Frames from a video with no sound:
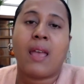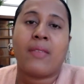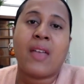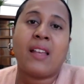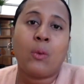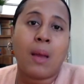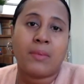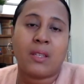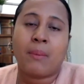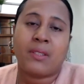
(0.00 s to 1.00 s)
That's why I'm,
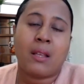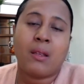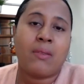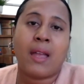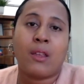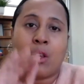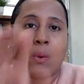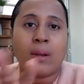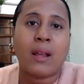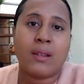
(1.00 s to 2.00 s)
I'm telling you that you
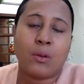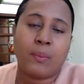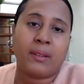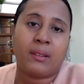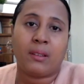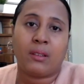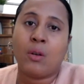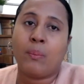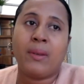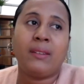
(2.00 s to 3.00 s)
are not your business.
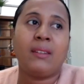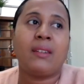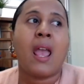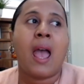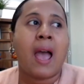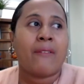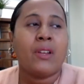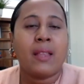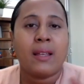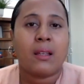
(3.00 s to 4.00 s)
Your business, I
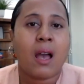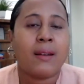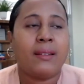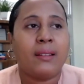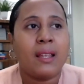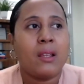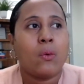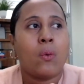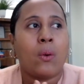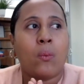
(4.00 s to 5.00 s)
feel like, honestly,
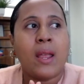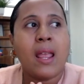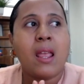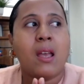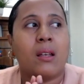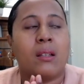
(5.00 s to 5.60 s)
when we,